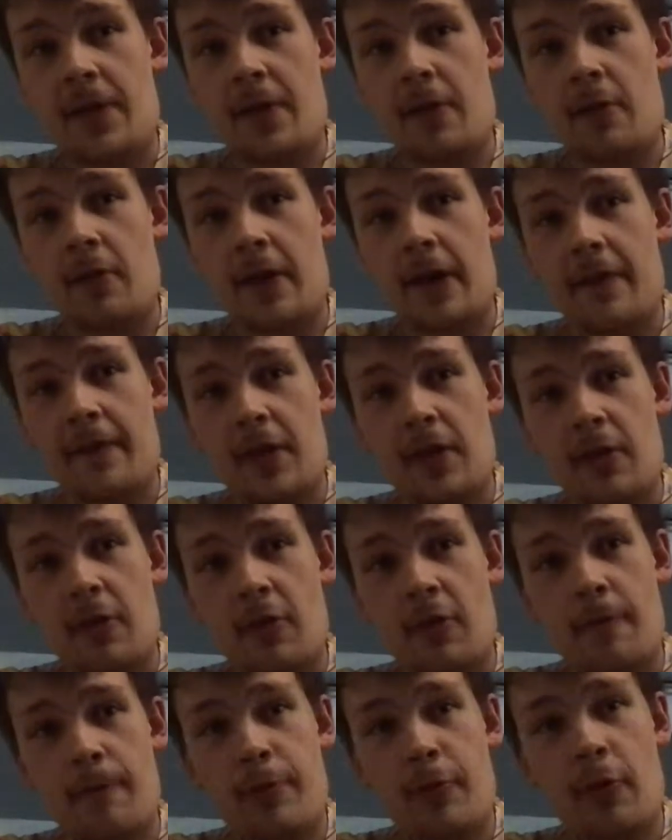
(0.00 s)
if you
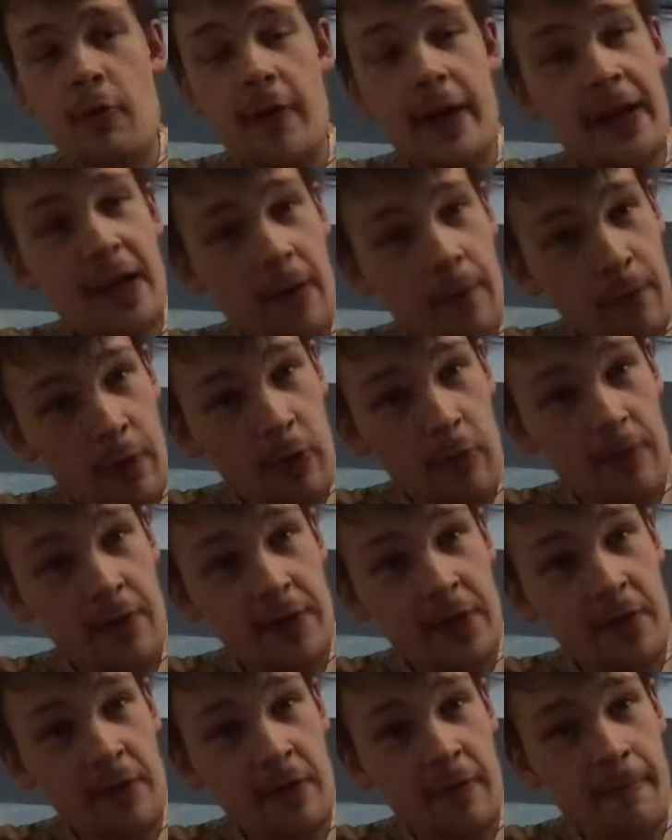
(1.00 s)
thought Paul
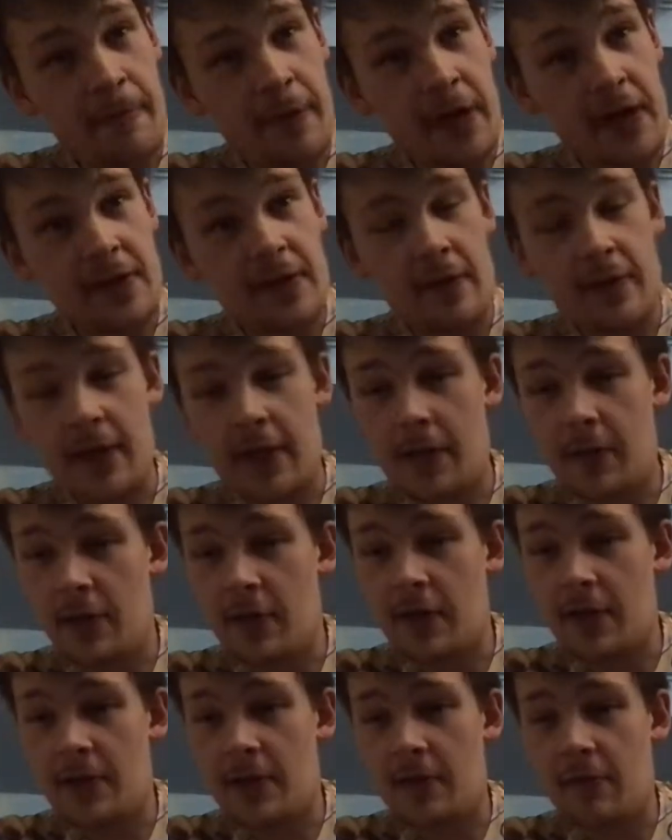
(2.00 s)
Heckingbottom was under pressure,
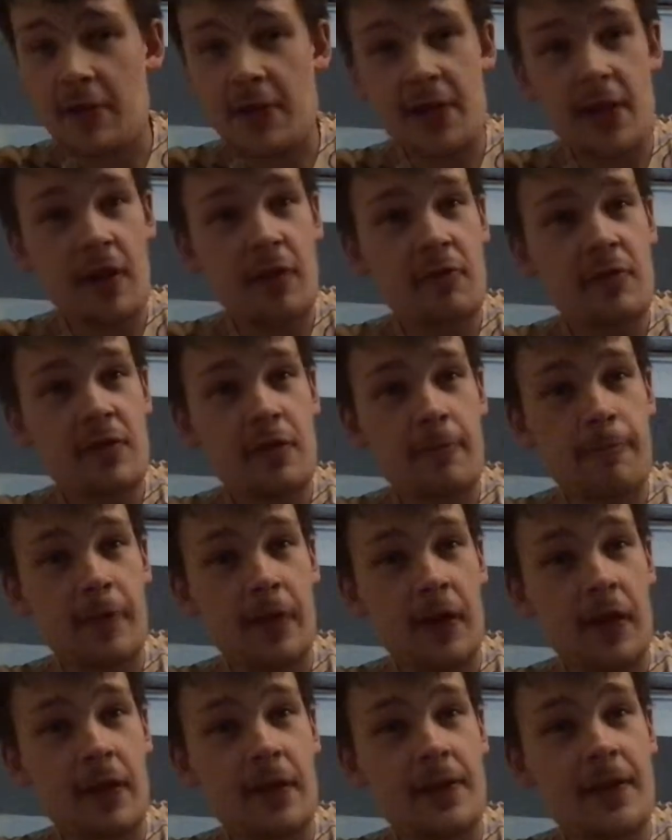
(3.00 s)
then look to his
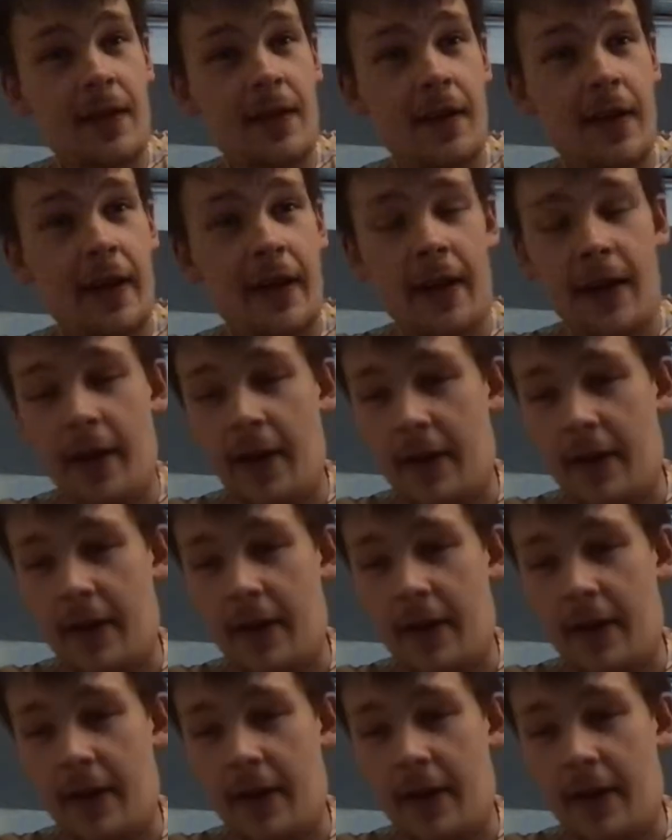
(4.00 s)
counterpart,